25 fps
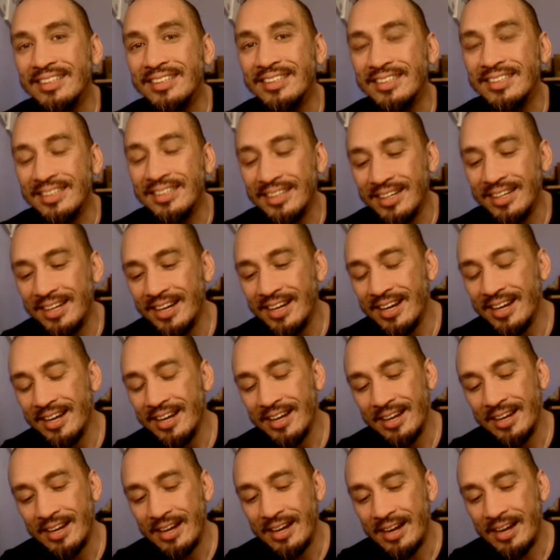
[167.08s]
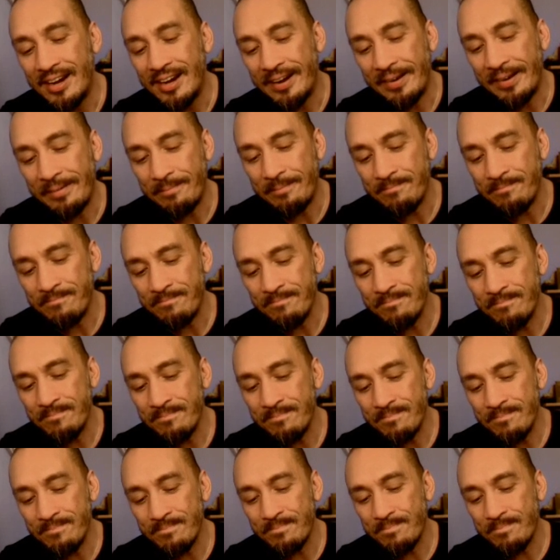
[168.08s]

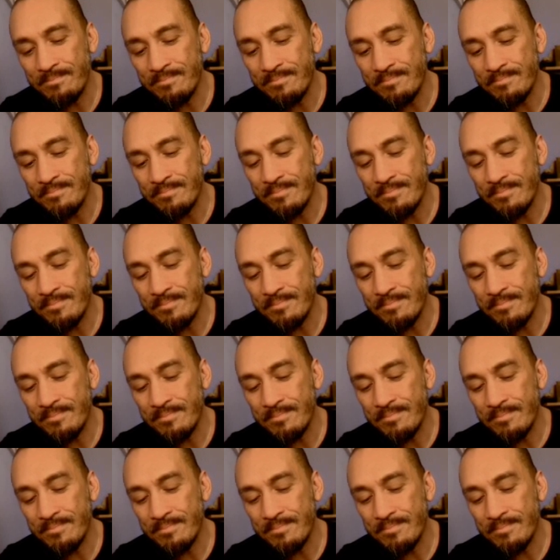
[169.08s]
Nobody speaks.